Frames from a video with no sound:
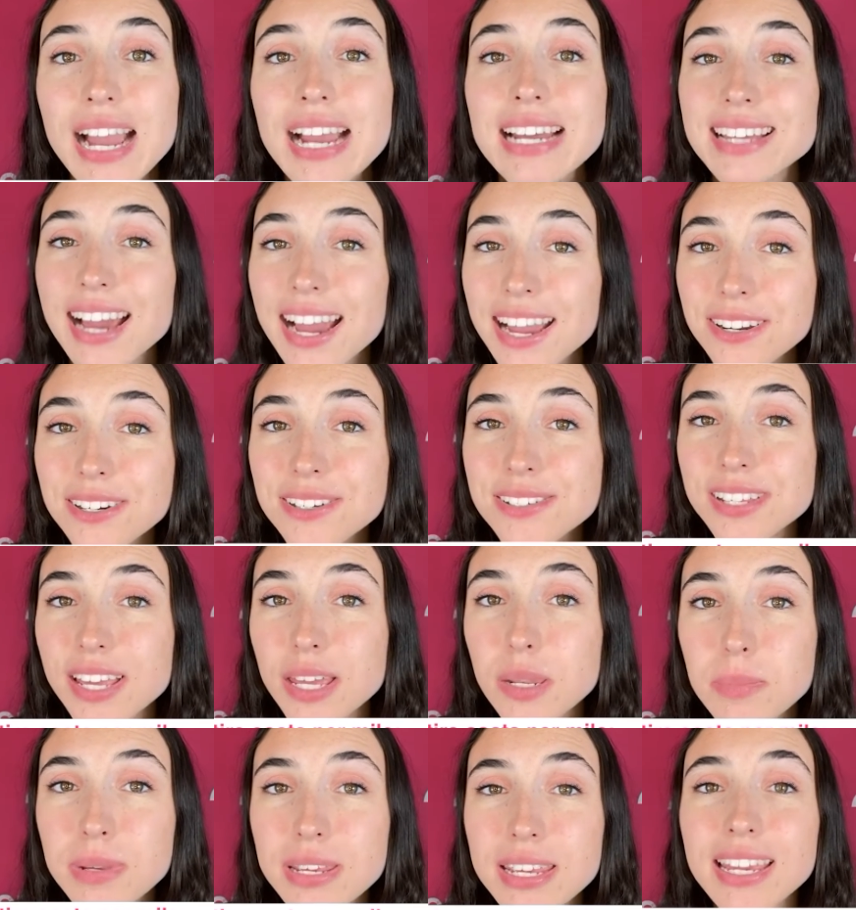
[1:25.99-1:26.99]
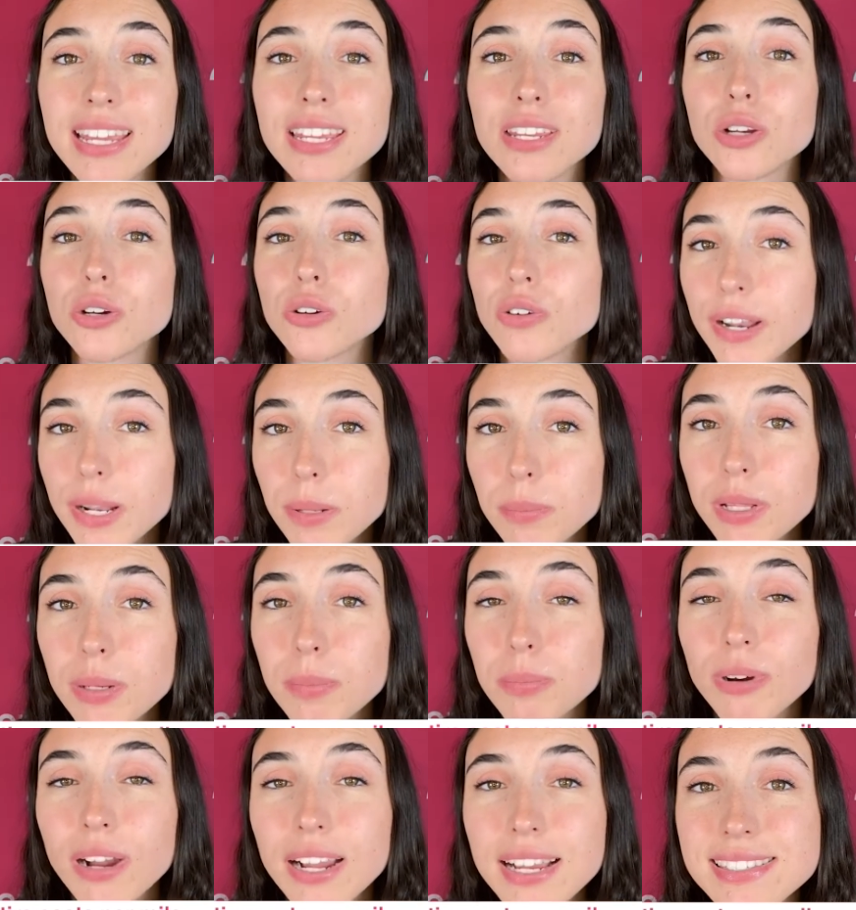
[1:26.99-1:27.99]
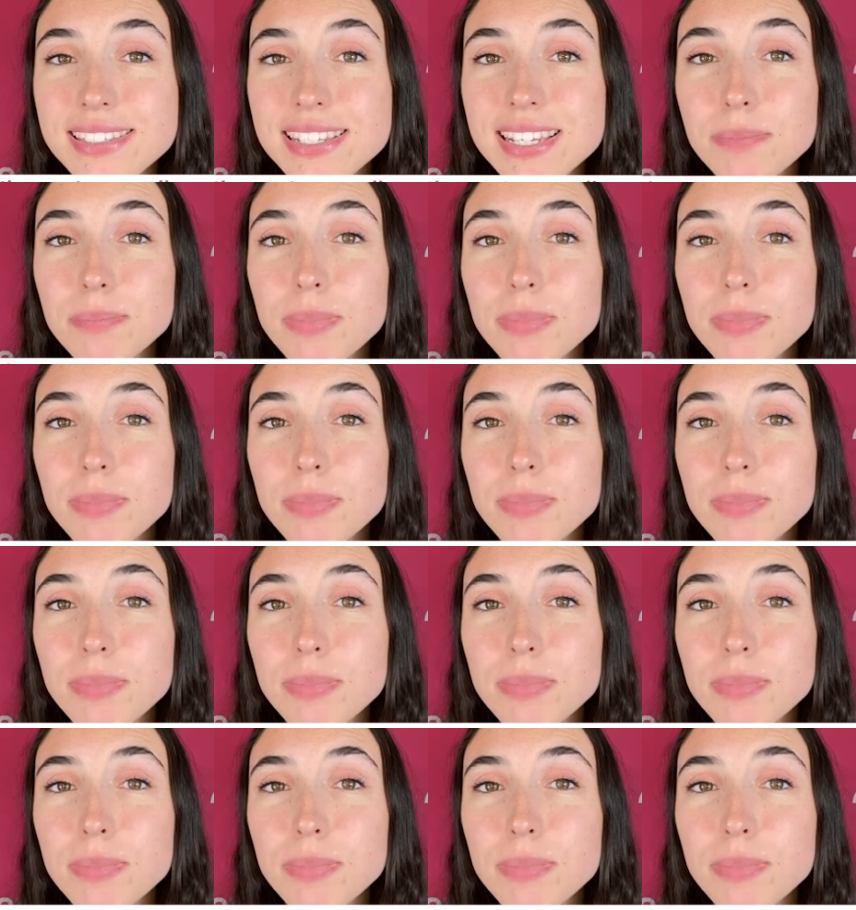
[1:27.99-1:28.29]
Tires can be incredibly pricey,